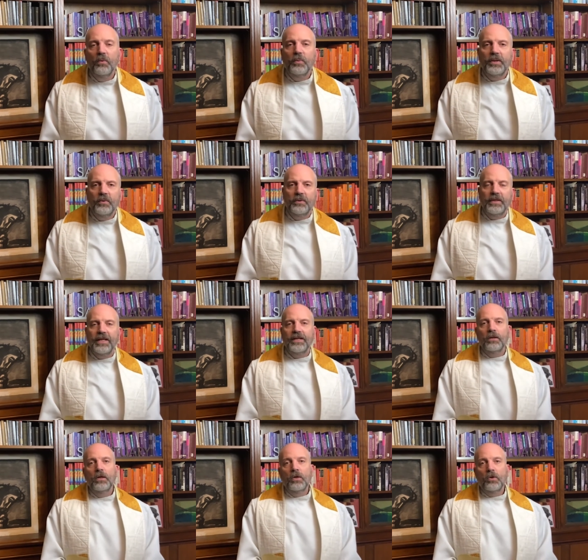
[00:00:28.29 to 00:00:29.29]
We don't
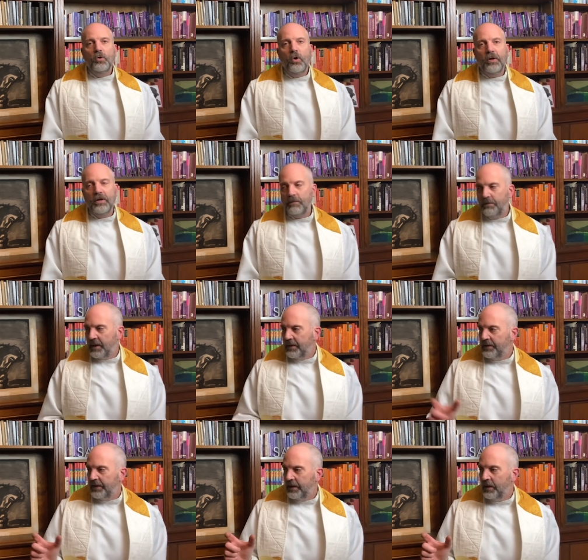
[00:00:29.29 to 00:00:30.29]
get caught up
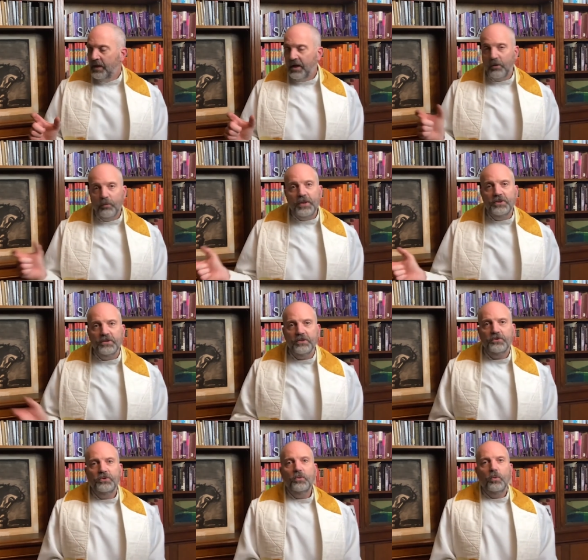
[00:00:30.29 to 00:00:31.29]
on the
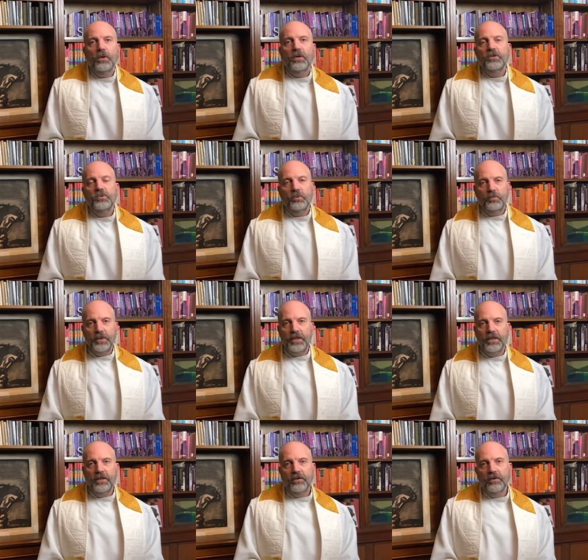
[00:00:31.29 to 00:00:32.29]
original two words when we
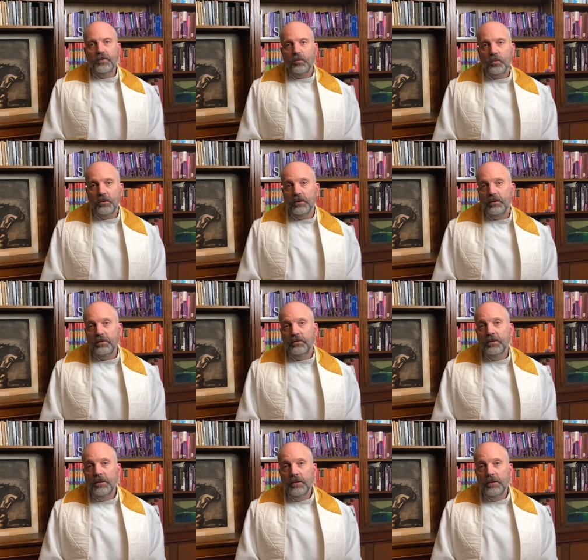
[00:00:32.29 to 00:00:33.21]
hear the word